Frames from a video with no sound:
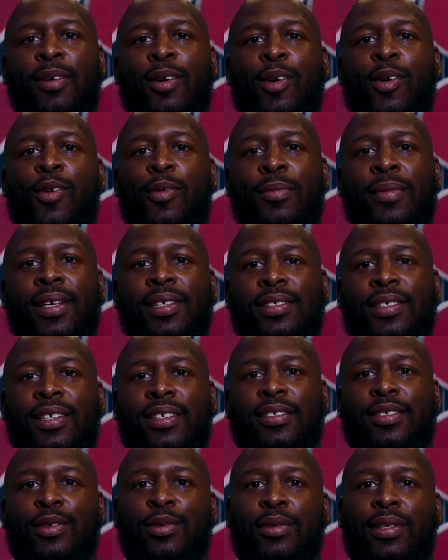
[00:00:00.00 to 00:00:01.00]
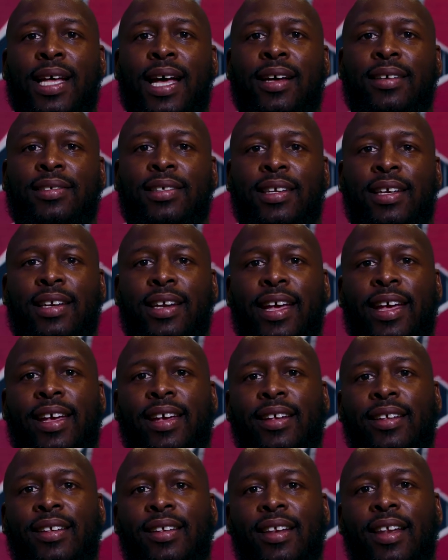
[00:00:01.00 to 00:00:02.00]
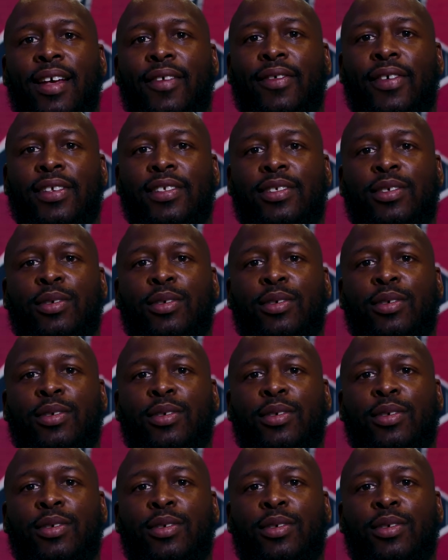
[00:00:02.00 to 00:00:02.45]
to Ole Miss in 2008, left in